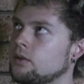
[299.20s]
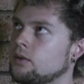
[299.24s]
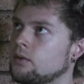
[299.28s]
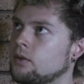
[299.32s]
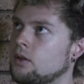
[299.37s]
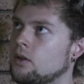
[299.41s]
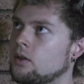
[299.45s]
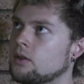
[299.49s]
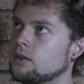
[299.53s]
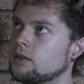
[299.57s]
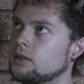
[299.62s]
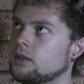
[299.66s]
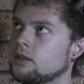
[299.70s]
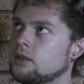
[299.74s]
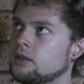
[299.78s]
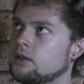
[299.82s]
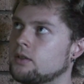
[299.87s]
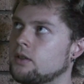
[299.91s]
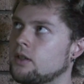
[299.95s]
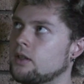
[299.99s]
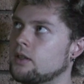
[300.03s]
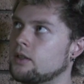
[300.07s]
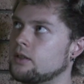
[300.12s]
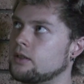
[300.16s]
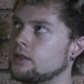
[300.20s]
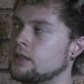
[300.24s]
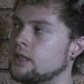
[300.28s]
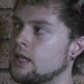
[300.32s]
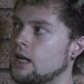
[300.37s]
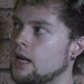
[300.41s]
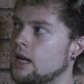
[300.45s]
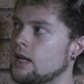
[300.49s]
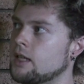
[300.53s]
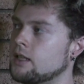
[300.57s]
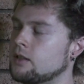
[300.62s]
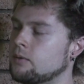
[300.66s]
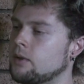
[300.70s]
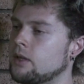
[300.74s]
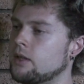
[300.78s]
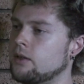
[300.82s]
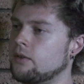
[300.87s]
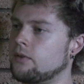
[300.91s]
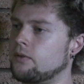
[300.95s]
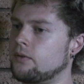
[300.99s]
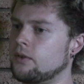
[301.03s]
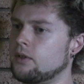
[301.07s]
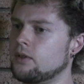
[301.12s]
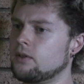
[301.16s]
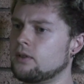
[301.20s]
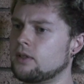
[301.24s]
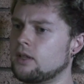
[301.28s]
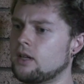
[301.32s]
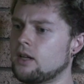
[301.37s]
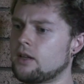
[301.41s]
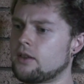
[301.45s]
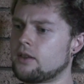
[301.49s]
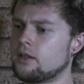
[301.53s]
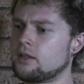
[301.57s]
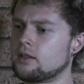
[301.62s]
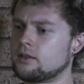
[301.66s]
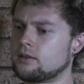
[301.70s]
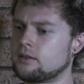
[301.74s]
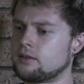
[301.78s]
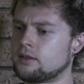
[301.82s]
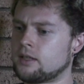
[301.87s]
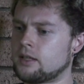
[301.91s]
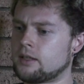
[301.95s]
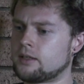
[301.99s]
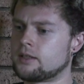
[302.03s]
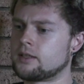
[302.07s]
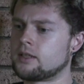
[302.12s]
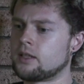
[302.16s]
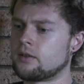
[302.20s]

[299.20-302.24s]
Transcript: constantly trying to change the way you feel, and I think that's